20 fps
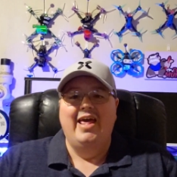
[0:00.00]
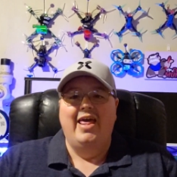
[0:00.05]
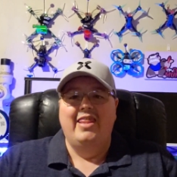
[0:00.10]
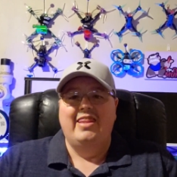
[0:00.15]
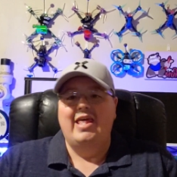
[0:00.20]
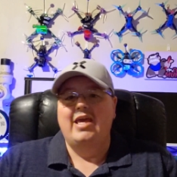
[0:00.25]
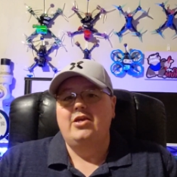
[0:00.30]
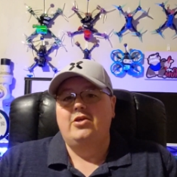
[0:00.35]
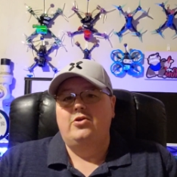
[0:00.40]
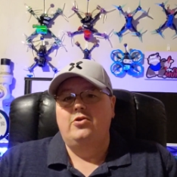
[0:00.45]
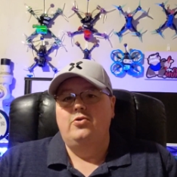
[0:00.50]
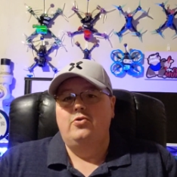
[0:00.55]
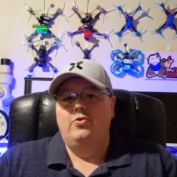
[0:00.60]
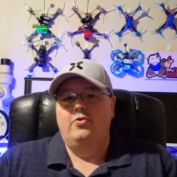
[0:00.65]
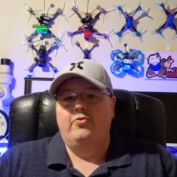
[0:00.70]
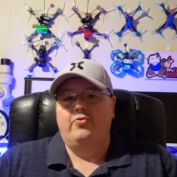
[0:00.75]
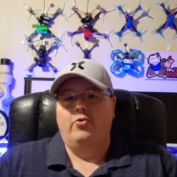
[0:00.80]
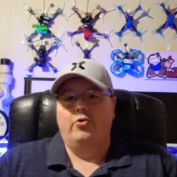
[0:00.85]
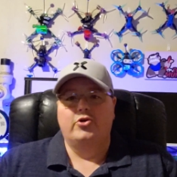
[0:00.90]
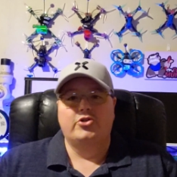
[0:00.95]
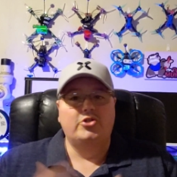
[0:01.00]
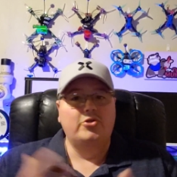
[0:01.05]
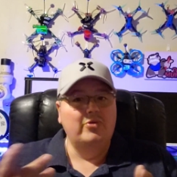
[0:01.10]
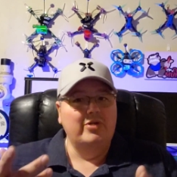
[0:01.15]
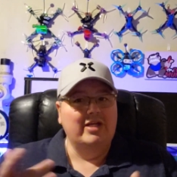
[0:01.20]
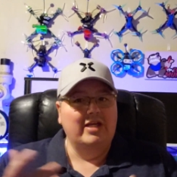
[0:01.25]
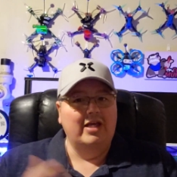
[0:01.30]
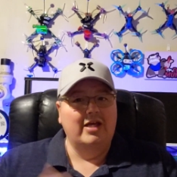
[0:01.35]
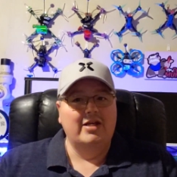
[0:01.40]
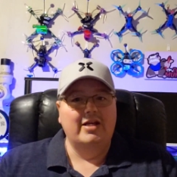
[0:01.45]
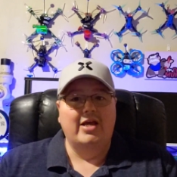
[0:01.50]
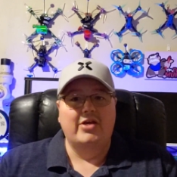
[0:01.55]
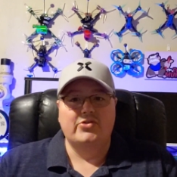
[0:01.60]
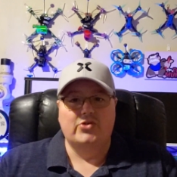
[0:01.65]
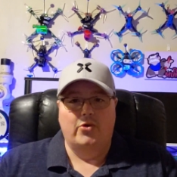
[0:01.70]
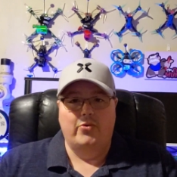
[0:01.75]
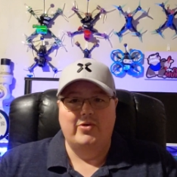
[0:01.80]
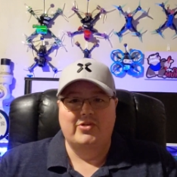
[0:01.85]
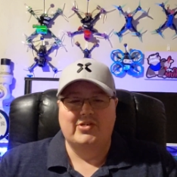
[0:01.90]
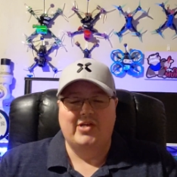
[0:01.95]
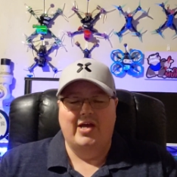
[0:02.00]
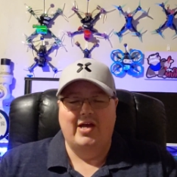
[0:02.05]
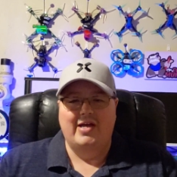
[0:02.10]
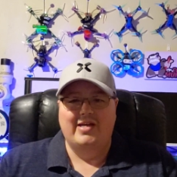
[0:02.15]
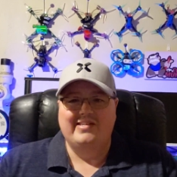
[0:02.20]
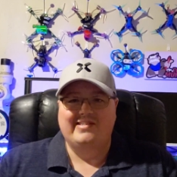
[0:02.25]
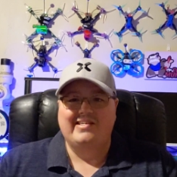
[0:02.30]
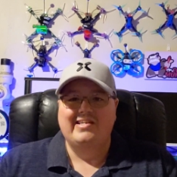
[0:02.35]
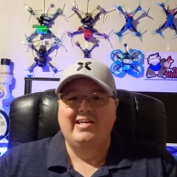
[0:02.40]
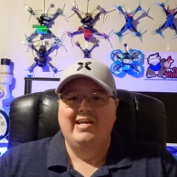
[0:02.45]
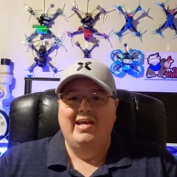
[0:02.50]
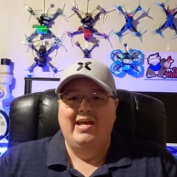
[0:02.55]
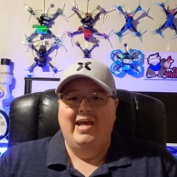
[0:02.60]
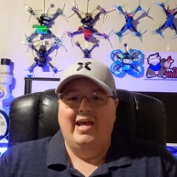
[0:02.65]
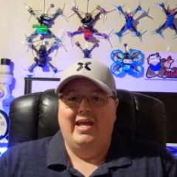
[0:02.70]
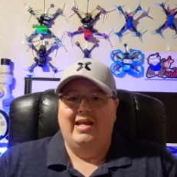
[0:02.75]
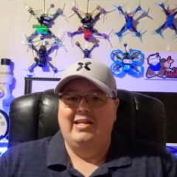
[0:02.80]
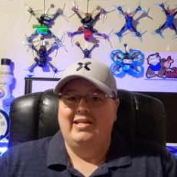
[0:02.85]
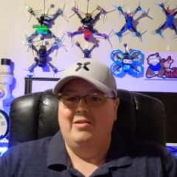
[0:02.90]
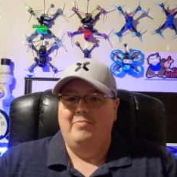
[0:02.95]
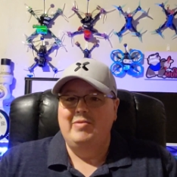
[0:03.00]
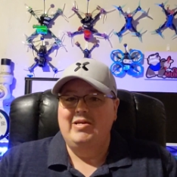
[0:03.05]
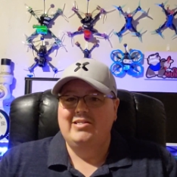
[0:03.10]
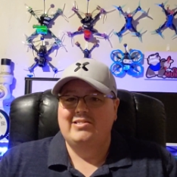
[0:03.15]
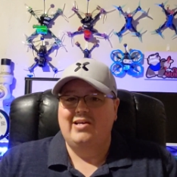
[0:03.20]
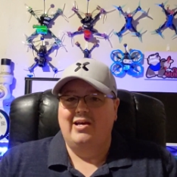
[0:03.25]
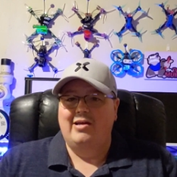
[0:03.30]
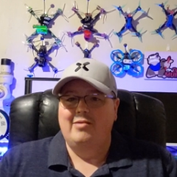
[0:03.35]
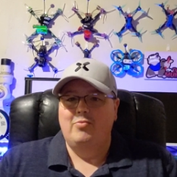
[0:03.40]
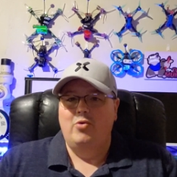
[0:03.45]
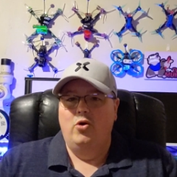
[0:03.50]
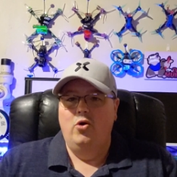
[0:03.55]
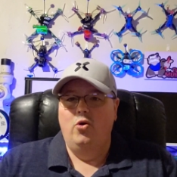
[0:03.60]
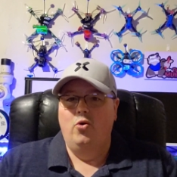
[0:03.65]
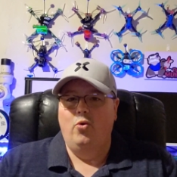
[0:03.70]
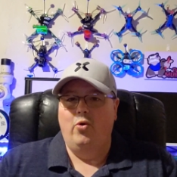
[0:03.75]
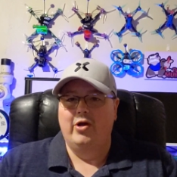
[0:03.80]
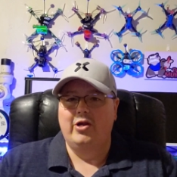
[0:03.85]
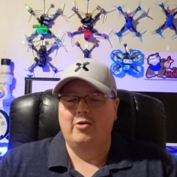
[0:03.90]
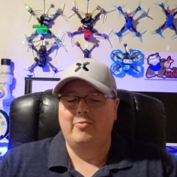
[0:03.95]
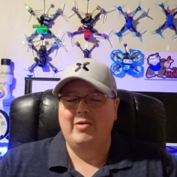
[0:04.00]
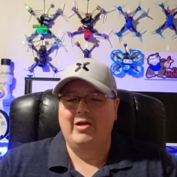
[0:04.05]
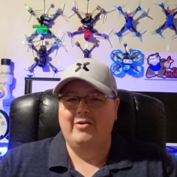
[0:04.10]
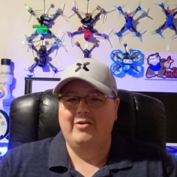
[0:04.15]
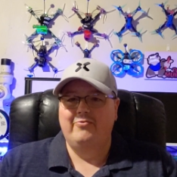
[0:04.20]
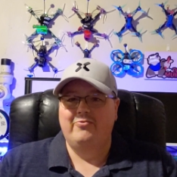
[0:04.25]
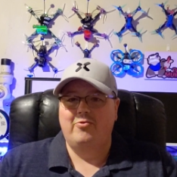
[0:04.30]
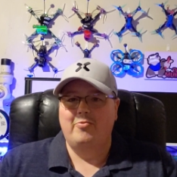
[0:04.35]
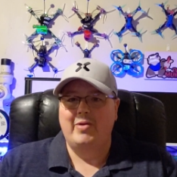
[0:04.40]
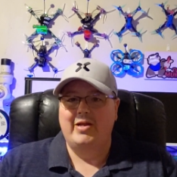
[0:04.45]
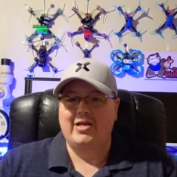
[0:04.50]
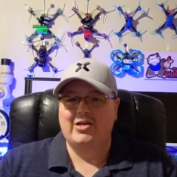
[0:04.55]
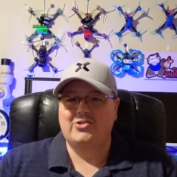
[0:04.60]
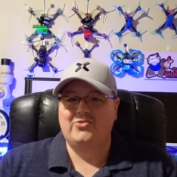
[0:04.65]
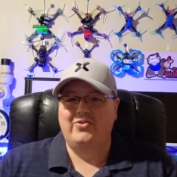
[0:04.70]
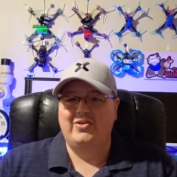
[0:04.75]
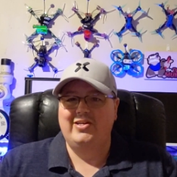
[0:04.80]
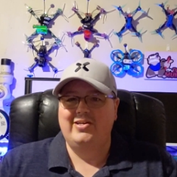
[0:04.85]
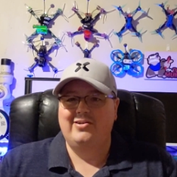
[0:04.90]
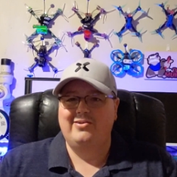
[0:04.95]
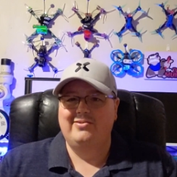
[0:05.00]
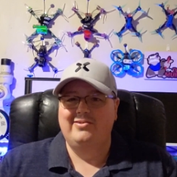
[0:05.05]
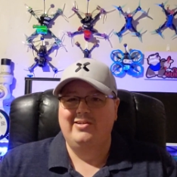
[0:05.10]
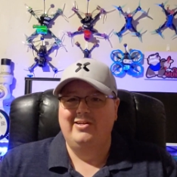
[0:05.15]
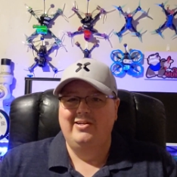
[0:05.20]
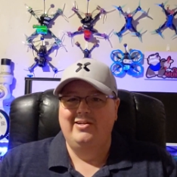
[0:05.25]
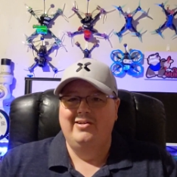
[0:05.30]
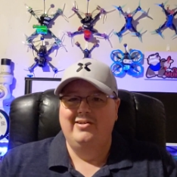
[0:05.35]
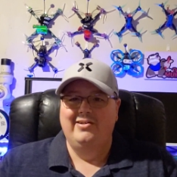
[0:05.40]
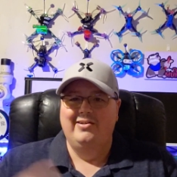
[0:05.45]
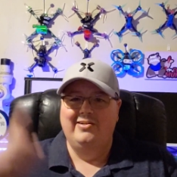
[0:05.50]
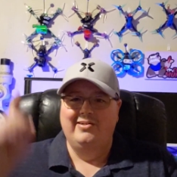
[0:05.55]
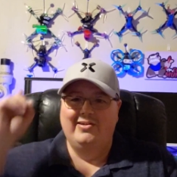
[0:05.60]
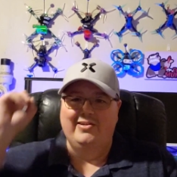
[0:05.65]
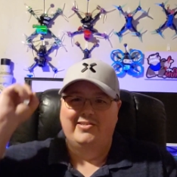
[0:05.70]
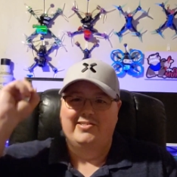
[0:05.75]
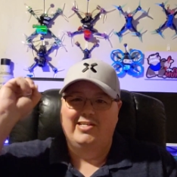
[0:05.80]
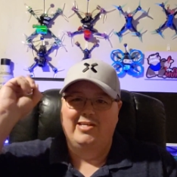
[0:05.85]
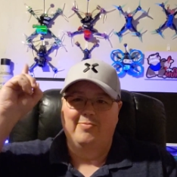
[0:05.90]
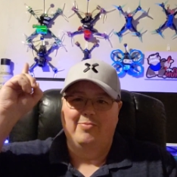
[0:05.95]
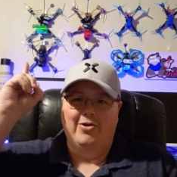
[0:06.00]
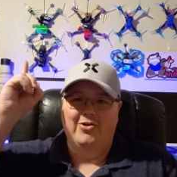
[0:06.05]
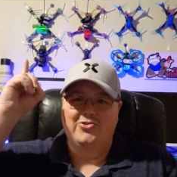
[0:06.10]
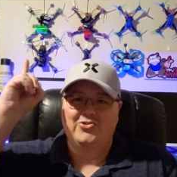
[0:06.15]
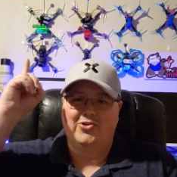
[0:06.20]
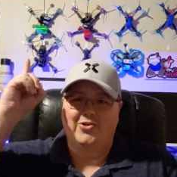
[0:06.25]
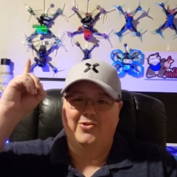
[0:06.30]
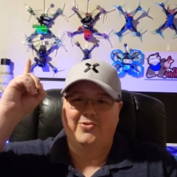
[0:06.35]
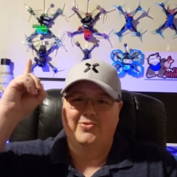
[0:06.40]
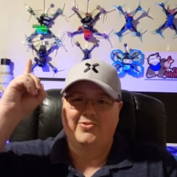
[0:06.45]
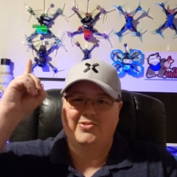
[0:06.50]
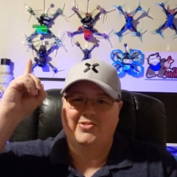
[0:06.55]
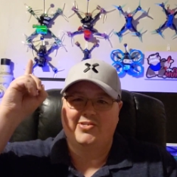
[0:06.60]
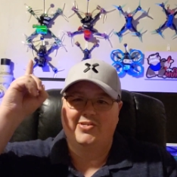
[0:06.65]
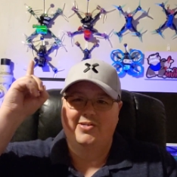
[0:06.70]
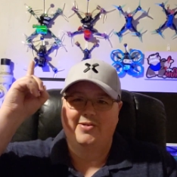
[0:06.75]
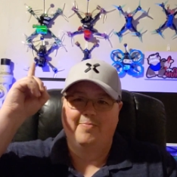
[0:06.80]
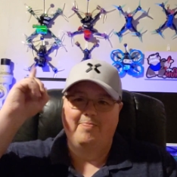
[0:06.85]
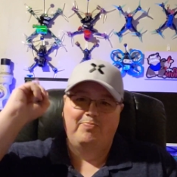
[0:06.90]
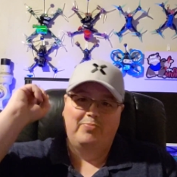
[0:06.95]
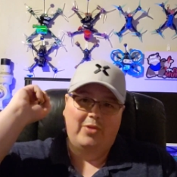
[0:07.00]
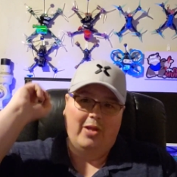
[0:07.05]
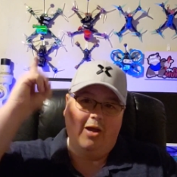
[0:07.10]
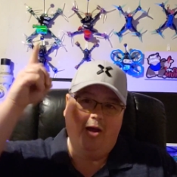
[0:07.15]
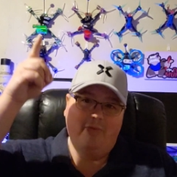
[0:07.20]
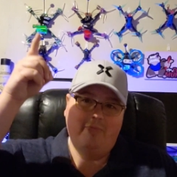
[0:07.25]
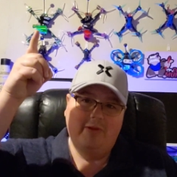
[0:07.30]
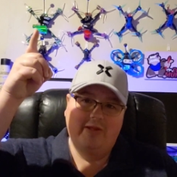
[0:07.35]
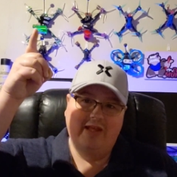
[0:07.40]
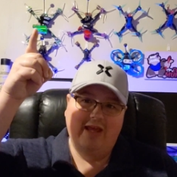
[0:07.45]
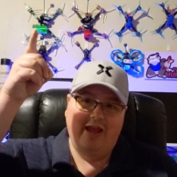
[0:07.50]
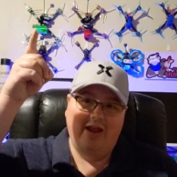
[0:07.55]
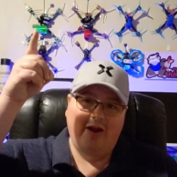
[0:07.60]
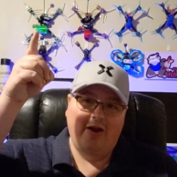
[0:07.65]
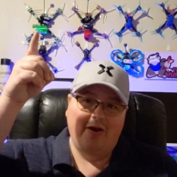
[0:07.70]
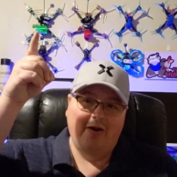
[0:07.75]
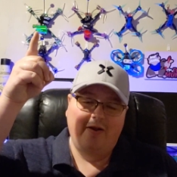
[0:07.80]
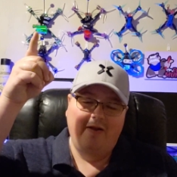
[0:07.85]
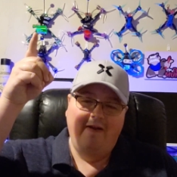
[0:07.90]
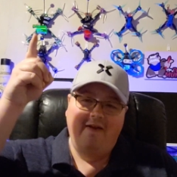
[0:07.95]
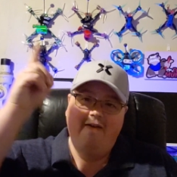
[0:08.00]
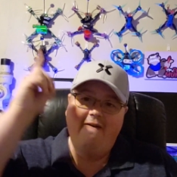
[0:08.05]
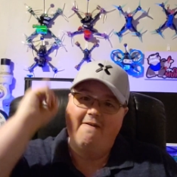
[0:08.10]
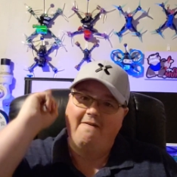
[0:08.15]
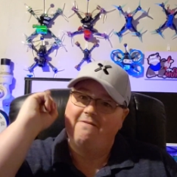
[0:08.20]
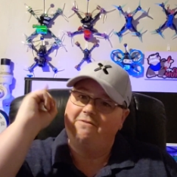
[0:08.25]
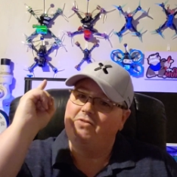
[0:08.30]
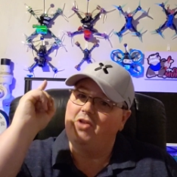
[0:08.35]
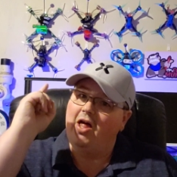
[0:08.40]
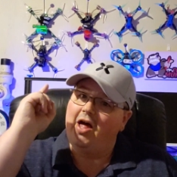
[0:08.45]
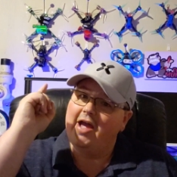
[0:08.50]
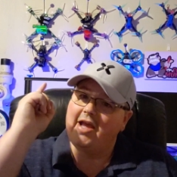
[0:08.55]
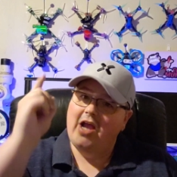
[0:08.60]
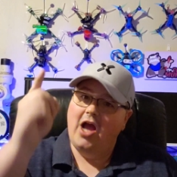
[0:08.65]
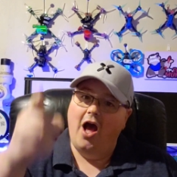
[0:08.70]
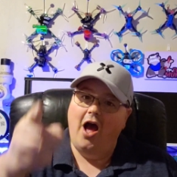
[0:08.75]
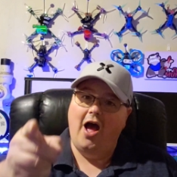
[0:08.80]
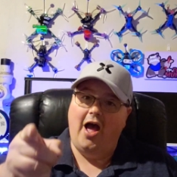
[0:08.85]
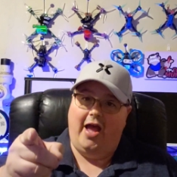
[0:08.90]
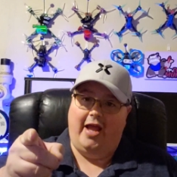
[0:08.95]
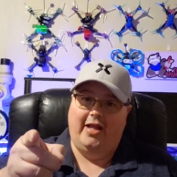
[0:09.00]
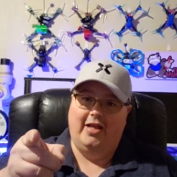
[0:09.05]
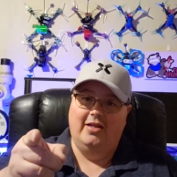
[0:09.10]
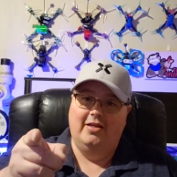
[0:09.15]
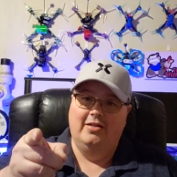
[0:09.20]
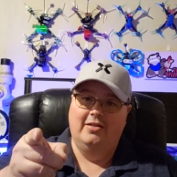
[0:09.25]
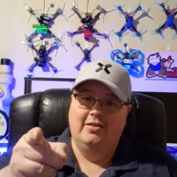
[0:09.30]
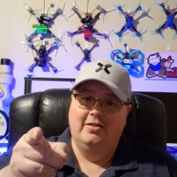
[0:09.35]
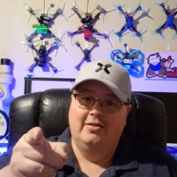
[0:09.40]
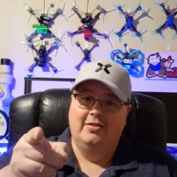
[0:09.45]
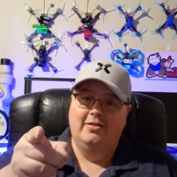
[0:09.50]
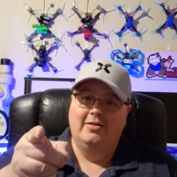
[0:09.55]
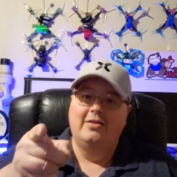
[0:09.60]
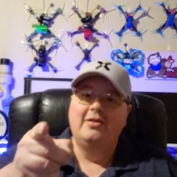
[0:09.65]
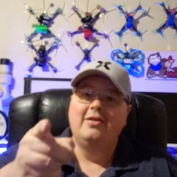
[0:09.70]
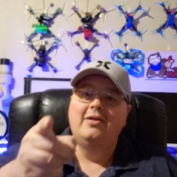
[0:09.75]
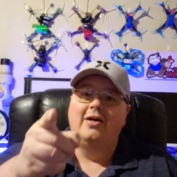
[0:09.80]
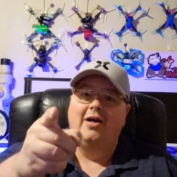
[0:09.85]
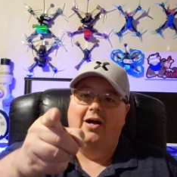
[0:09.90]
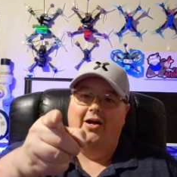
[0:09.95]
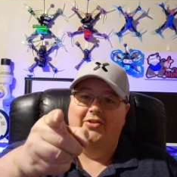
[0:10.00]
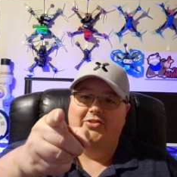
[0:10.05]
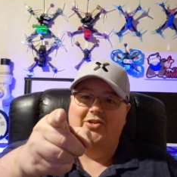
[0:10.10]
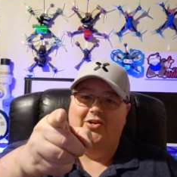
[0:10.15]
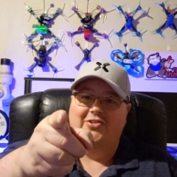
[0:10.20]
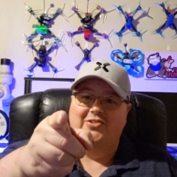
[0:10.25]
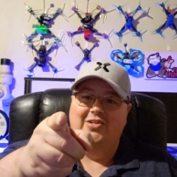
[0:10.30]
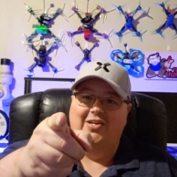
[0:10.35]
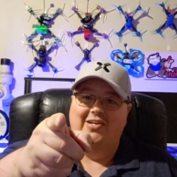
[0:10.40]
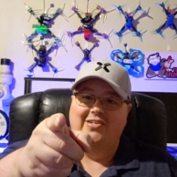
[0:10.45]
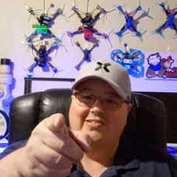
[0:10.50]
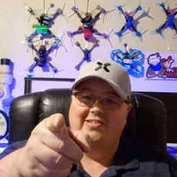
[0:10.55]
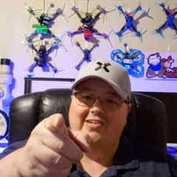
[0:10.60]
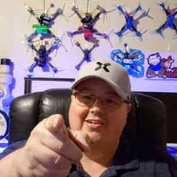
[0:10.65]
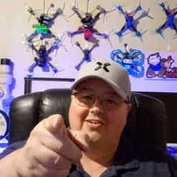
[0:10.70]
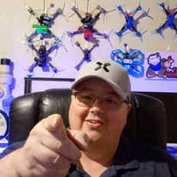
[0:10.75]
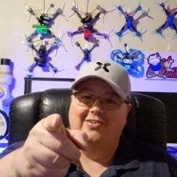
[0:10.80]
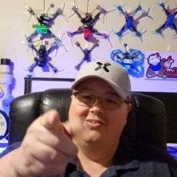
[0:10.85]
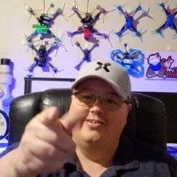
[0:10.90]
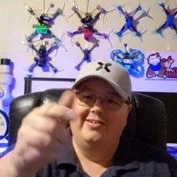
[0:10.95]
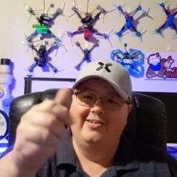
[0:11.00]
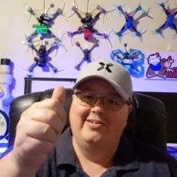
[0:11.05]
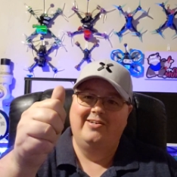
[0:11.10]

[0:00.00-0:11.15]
Thank you for tuning in as always, guys. And in the meantime, while you're waiting for my next video, let's keep our drones up in the air, flying high. I'll talk to you guys later.